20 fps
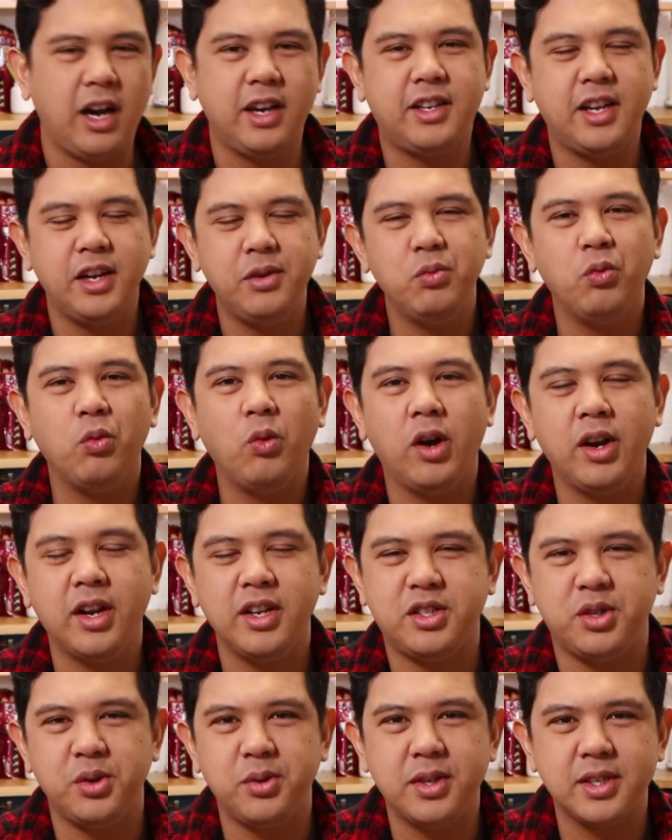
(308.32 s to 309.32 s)
I didn't want
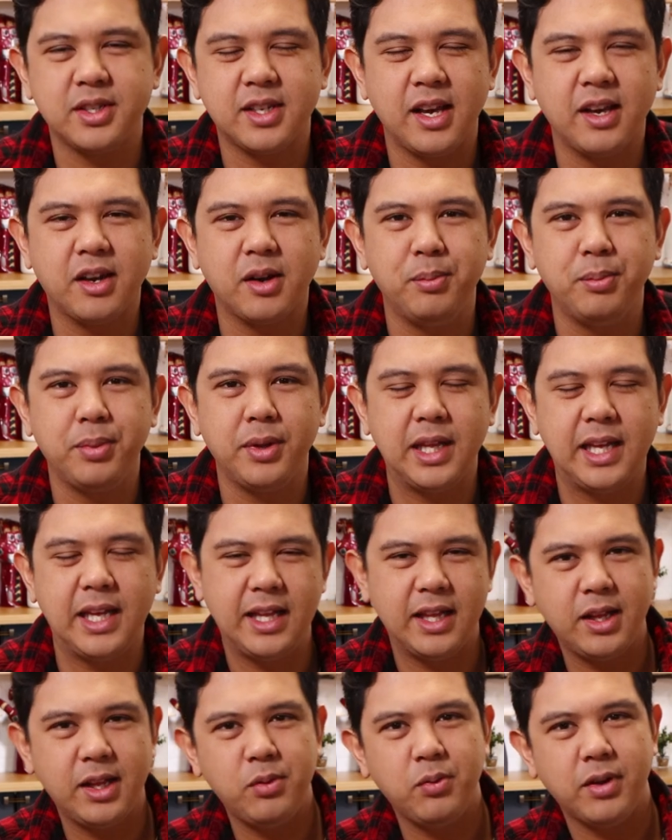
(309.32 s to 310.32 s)
to do this cake completely